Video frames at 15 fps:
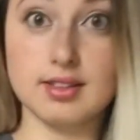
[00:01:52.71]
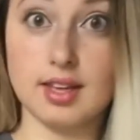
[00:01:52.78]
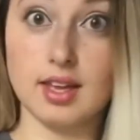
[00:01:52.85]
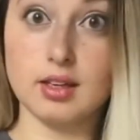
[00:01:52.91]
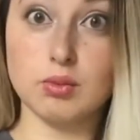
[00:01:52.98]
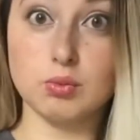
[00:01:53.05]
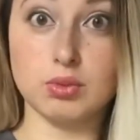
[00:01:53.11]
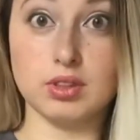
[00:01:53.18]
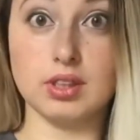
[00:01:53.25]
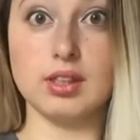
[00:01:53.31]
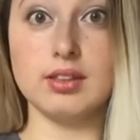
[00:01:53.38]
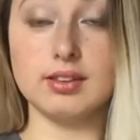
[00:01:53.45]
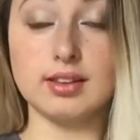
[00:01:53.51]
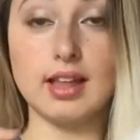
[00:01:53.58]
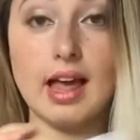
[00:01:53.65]
then
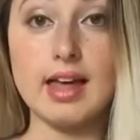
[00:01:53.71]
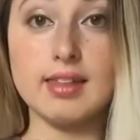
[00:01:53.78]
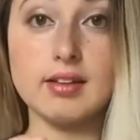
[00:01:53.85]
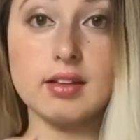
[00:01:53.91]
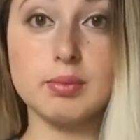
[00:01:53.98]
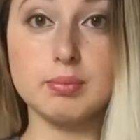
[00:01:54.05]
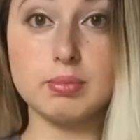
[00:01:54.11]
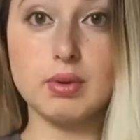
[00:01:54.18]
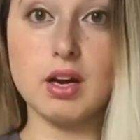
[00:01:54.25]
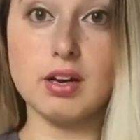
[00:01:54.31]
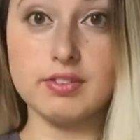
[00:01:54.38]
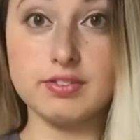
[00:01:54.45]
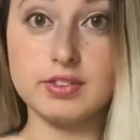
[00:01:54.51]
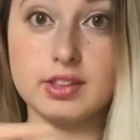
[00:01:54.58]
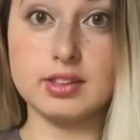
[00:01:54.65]
we lather up
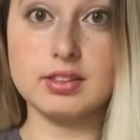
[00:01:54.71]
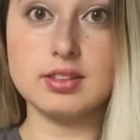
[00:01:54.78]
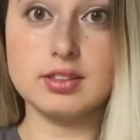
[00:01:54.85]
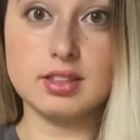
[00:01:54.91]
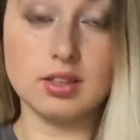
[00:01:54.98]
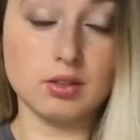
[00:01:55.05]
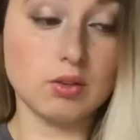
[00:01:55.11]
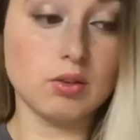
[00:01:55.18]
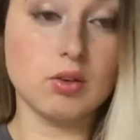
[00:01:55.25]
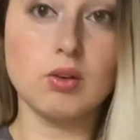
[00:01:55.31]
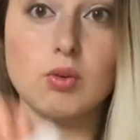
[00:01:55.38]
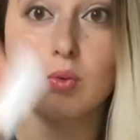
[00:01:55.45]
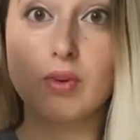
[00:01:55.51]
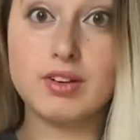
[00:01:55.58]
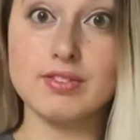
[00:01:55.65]
our feet, so
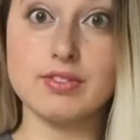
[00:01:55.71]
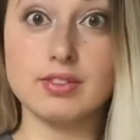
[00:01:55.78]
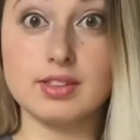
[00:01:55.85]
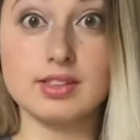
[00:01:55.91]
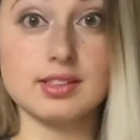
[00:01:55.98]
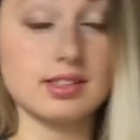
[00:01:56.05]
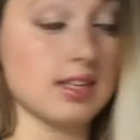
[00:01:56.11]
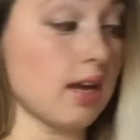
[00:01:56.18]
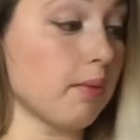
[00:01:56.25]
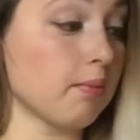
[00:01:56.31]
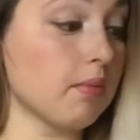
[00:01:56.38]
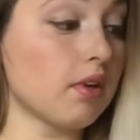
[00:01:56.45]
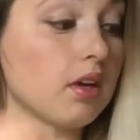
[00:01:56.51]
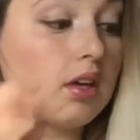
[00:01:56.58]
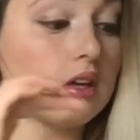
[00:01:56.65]
one foot at a time.